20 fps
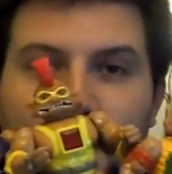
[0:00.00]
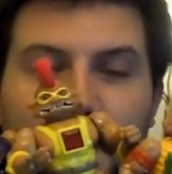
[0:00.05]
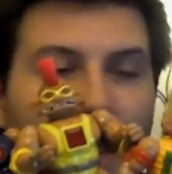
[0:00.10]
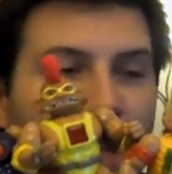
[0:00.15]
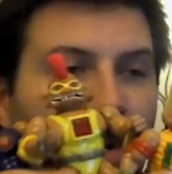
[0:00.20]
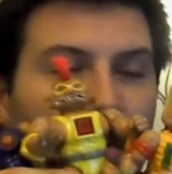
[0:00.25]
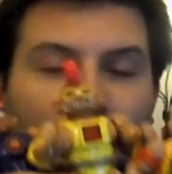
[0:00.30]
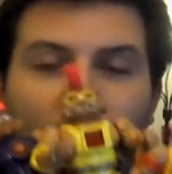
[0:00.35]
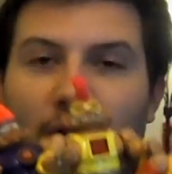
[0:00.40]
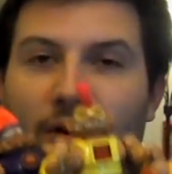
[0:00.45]

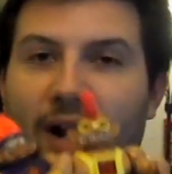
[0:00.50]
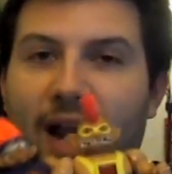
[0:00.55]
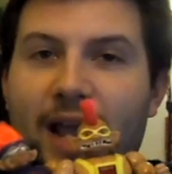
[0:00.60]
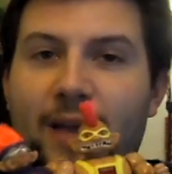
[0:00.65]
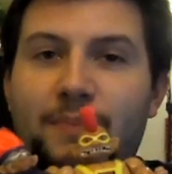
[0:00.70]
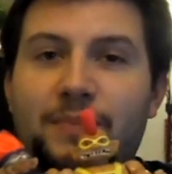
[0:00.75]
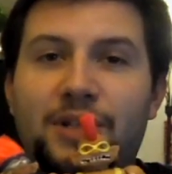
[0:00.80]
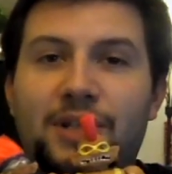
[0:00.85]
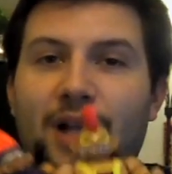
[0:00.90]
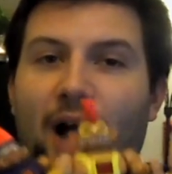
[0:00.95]
I don't know their
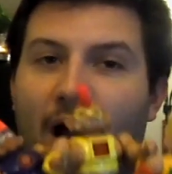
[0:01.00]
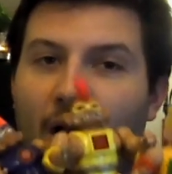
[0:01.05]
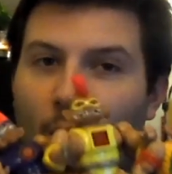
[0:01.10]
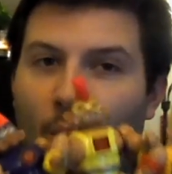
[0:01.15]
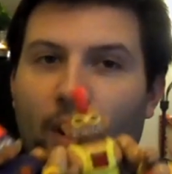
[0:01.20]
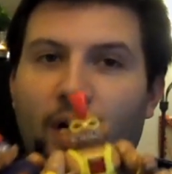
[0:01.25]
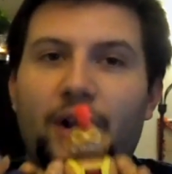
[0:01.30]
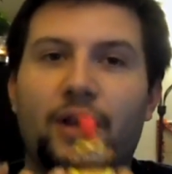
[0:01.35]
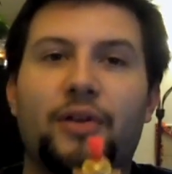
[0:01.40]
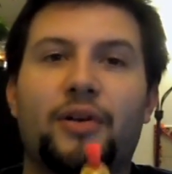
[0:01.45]
names. I don't
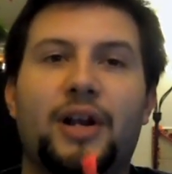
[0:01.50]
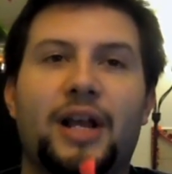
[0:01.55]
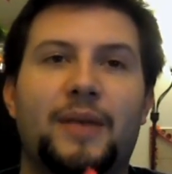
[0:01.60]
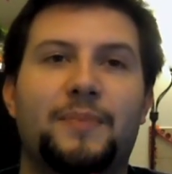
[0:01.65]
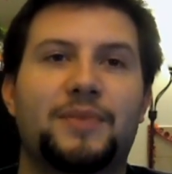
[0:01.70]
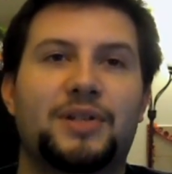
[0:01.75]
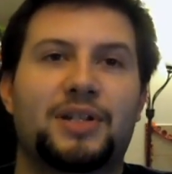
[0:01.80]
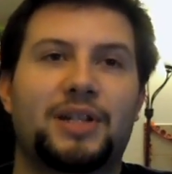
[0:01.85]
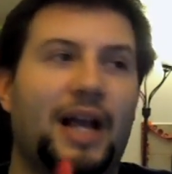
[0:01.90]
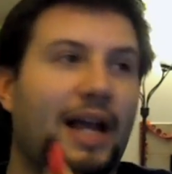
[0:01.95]
want to know their
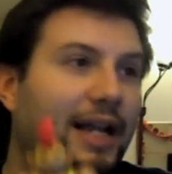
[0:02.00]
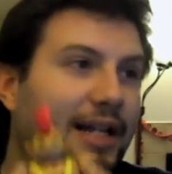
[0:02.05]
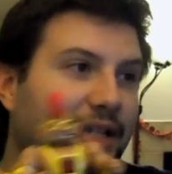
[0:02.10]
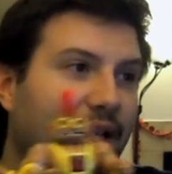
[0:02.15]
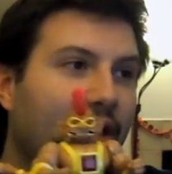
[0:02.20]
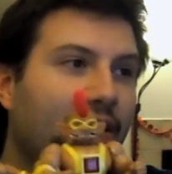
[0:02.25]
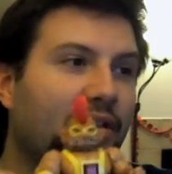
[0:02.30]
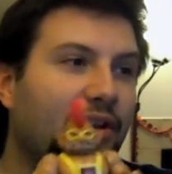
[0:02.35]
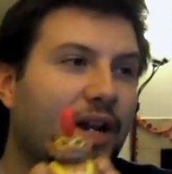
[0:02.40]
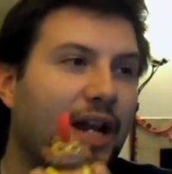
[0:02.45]
names. I can
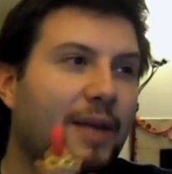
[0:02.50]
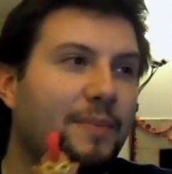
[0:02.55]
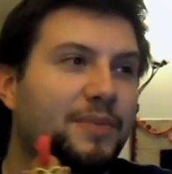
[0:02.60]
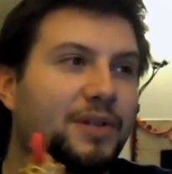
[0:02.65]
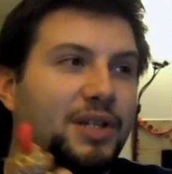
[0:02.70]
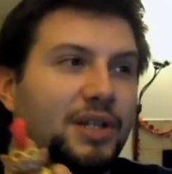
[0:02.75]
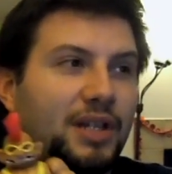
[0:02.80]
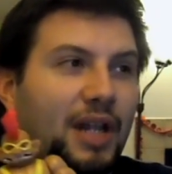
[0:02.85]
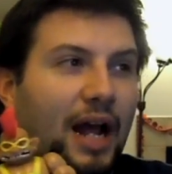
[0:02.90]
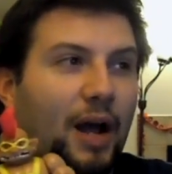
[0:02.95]
tell you their
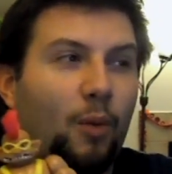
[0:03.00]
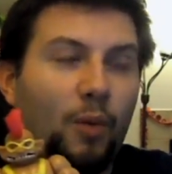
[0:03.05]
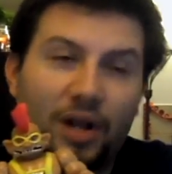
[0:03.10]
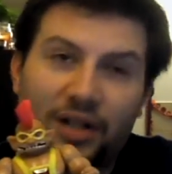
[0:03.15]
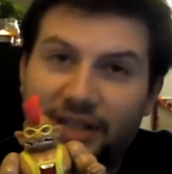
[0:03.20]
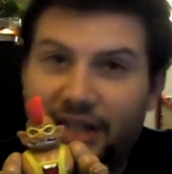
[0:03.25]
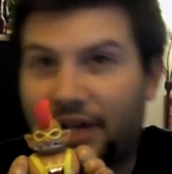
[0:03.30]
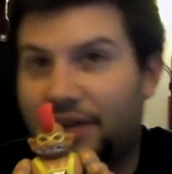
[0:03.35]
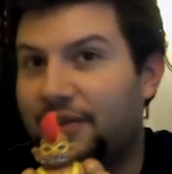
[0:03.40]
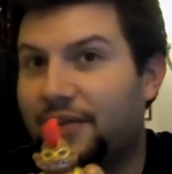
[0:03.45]
names. I
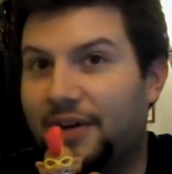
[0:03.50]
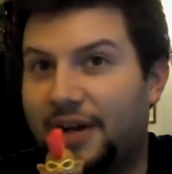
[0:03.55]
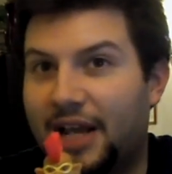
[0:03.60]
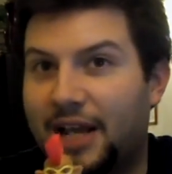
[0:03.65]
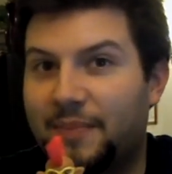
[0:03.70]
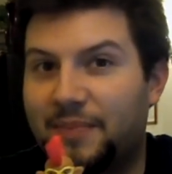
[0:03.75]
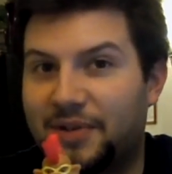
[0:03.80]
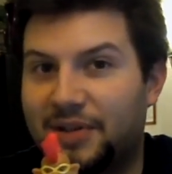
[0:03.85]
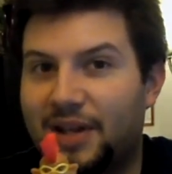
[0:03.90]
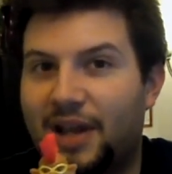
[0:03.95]
will tell you their
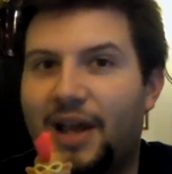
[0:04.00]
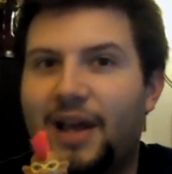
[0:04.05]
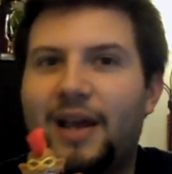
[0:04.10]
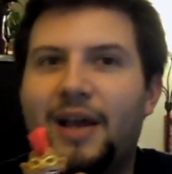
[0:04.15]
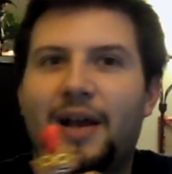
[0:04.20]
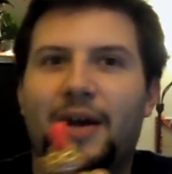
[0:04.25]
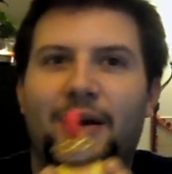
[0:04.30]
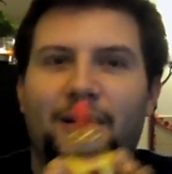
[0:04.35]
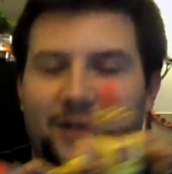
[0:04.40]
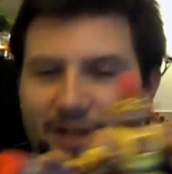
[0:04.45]
names,
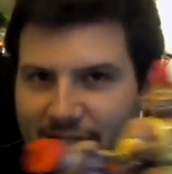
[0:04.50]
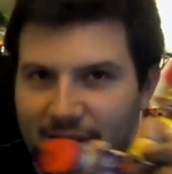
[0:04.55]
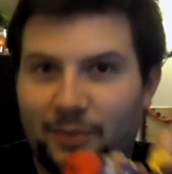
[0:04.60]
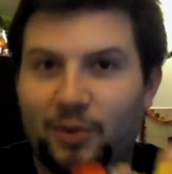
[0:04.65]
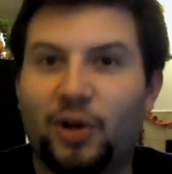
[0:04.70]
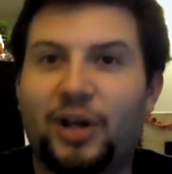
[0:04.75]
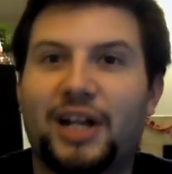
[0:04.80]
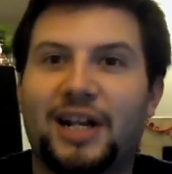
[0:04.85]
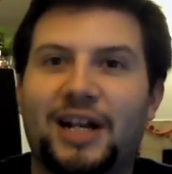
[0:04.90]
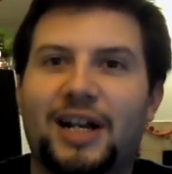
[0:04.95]
because I'm
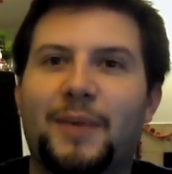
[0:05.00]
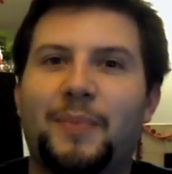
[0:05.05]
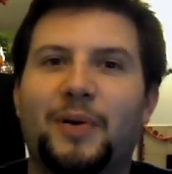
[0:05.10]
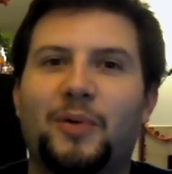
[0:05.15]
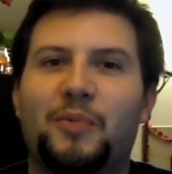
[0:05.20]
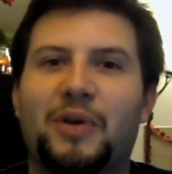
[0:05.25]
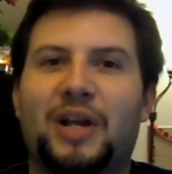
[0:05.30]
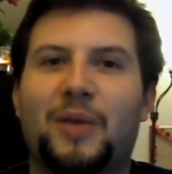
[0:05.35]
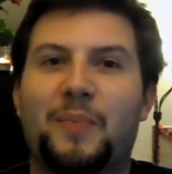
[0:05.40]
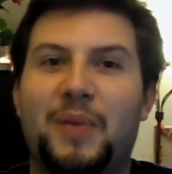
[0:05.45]
looking it up
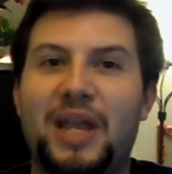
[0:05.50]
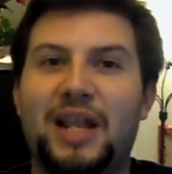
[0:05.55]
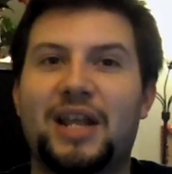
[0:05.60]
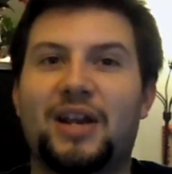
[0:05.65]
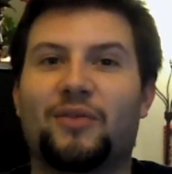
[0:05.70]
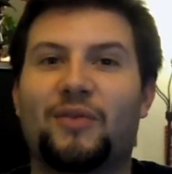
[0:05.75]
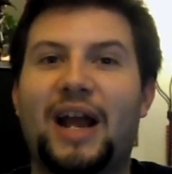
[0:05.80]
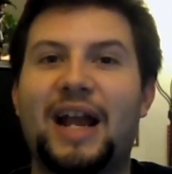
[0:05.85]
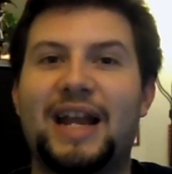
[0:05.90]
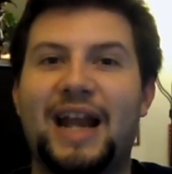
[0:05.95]
on
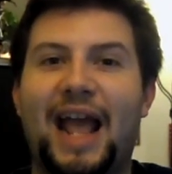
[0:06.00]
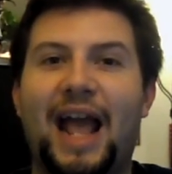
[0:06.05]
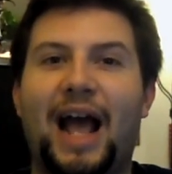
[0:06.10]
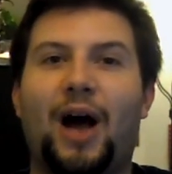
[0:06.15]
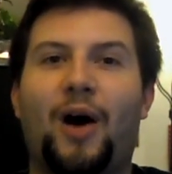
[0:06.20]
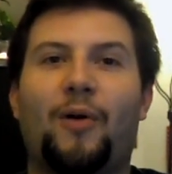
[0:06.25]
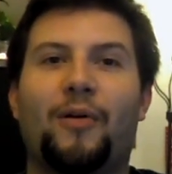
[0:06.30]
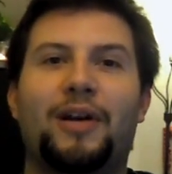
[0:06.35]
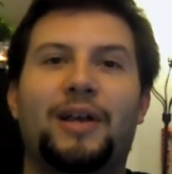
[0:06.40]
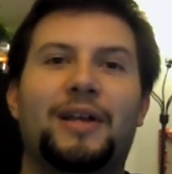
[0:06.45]
Wikipedia right
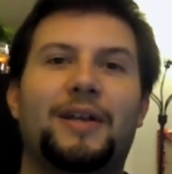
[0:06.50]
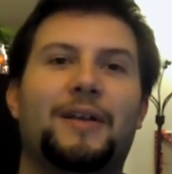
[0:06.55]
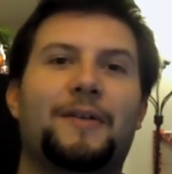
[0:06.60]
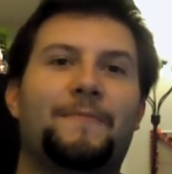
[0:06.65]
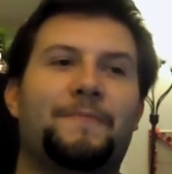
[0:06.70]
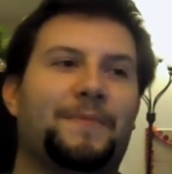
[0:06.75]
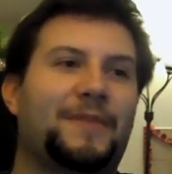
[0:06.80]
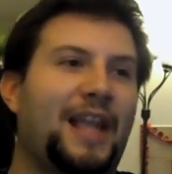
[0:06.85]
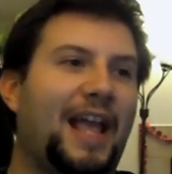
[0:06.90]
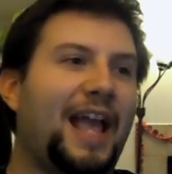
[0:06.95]
now
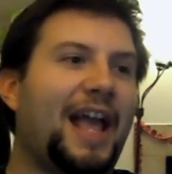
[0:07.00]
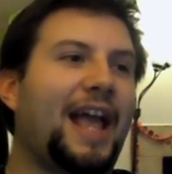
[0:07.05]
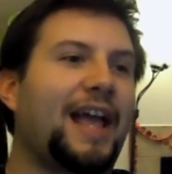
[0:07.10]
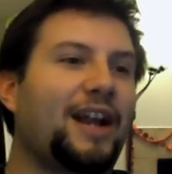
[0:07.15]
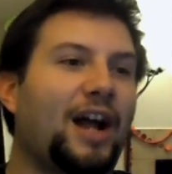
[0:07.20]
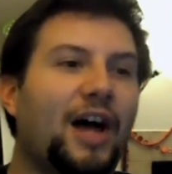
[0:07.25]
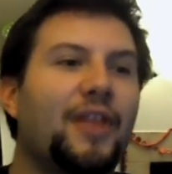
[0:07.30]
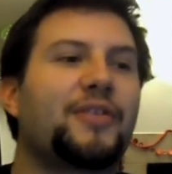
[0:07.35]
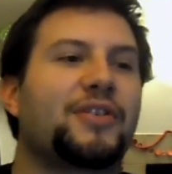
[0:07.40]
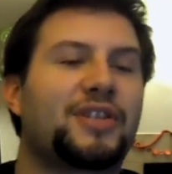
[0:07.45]

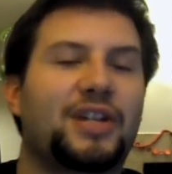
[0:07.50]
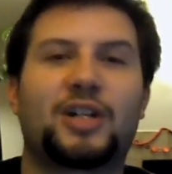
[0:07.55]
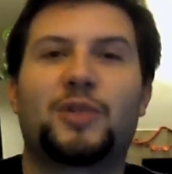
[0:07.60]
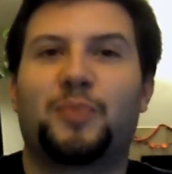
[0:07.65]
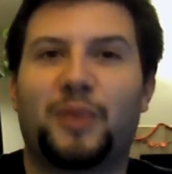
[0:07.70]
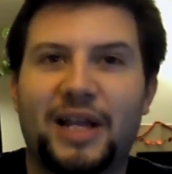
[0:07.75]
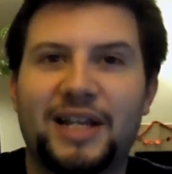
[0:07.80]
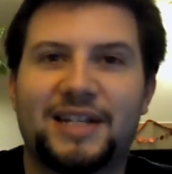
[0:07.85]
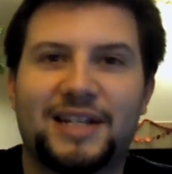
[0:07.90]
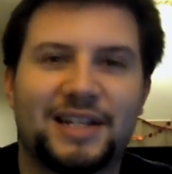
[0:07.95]
and other such
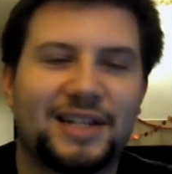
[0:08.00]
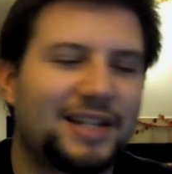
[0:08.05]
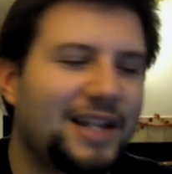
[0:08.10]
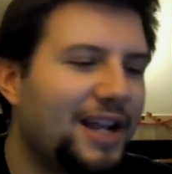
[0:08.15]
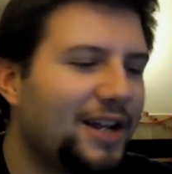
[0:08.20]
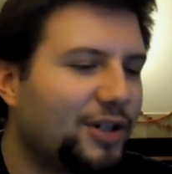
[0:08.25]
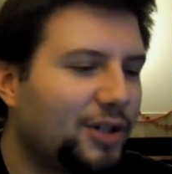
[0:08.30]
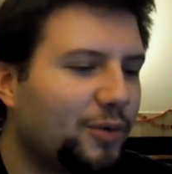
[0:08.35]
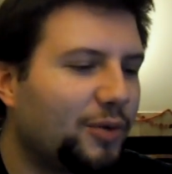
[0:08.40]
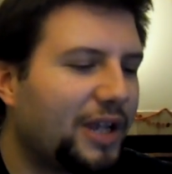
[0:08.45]
places
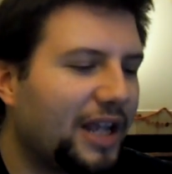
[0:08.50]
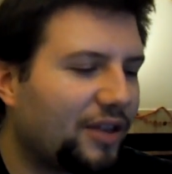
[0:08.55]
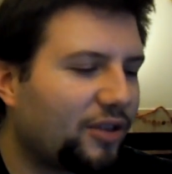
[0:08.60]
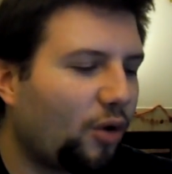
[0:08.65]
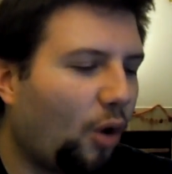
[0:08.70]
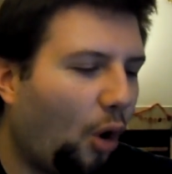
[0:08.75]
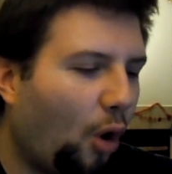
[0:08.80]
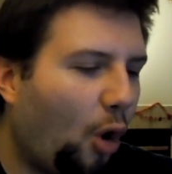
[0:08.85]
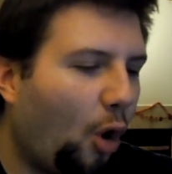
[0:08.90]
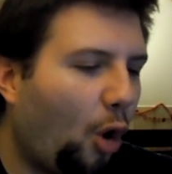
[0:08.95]
to get
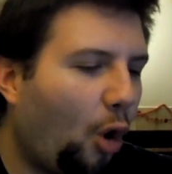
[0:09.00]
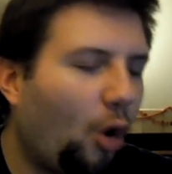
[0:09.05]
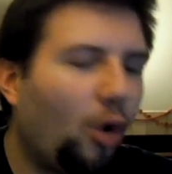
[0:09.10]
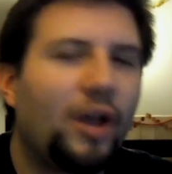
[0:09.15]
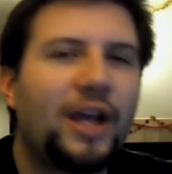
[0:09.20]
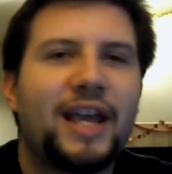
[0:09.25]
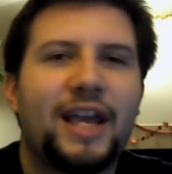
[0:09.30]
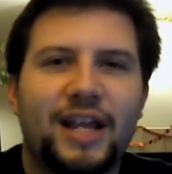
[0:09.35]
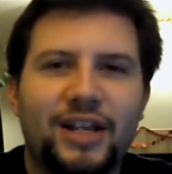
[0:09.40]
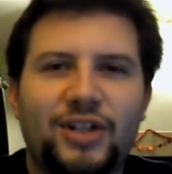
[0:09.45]
the
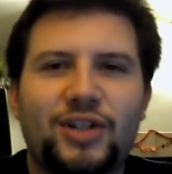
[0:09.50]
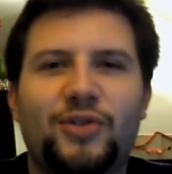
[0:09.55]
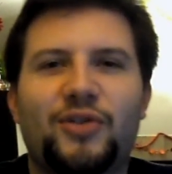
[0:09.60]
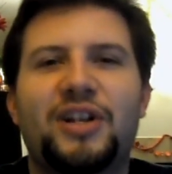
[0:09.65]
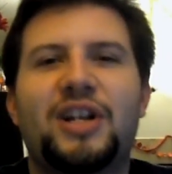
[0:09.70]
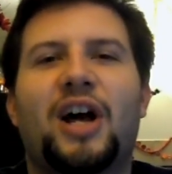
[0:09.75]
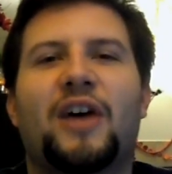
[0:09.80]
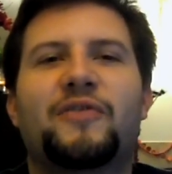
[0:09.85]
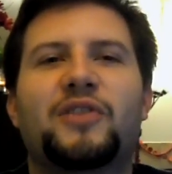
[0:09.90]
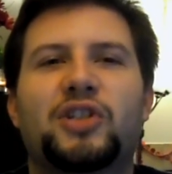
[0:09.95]
whole
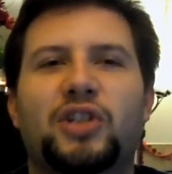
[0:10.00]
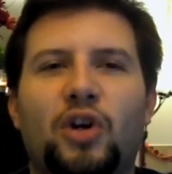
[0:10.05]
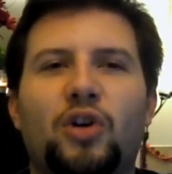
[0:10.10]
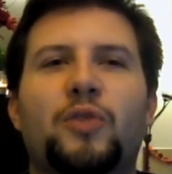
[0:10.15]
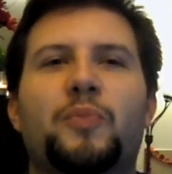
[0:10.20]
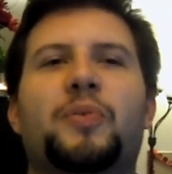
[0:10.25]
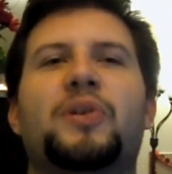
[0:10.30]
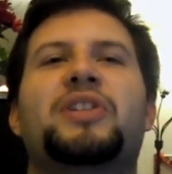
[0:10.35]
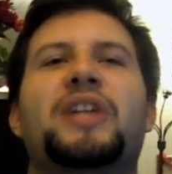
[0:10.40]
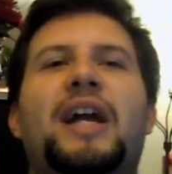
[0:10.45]
history of
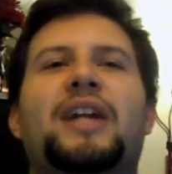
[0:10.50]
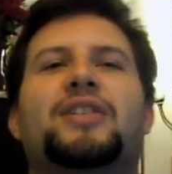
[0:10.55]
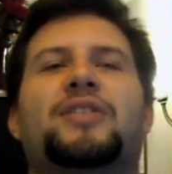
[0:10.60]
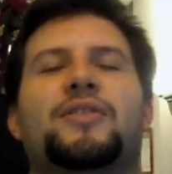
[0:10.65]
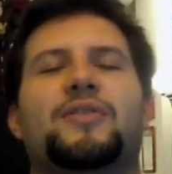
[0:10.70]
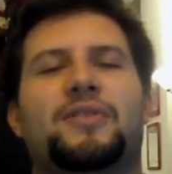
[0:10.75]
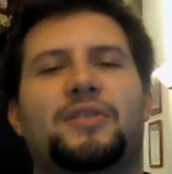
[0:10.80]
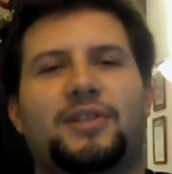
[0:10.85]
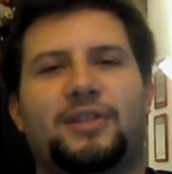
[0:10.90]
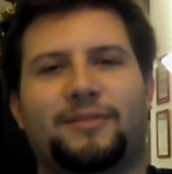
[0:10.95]
stone
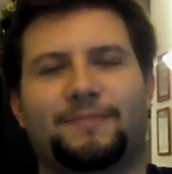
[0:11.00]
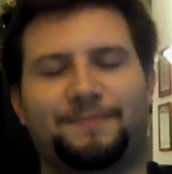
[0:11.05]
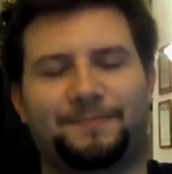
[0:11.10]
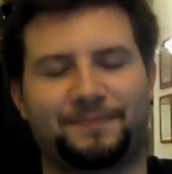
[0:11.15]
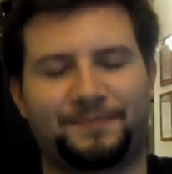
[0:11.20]
protectors.